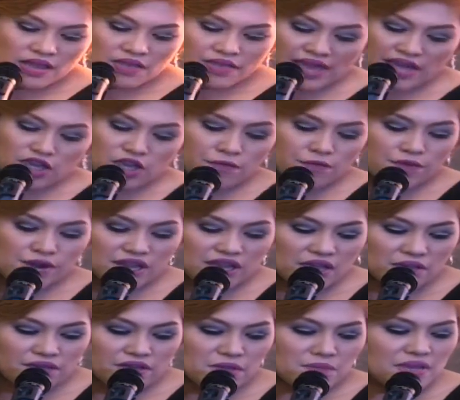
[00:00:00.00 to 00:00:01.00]
thank you for
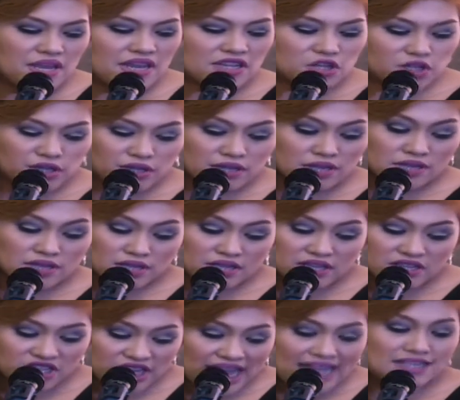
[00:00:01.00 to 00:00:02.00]
giving me
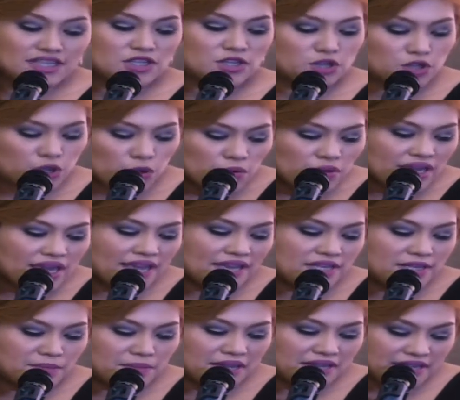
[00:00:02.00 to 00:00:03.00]
the chance to
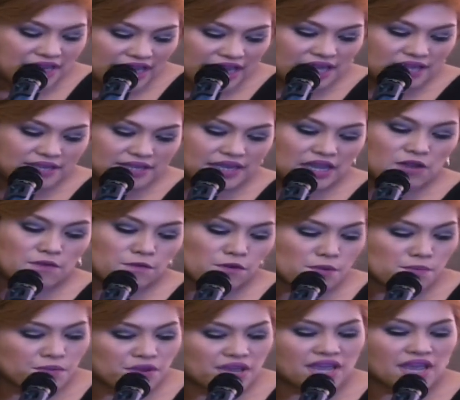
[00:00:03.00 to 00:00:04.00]
showcase my skills and
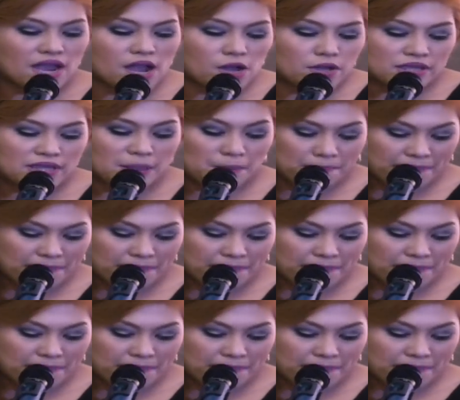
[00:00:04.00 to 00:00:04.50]
for bringing out the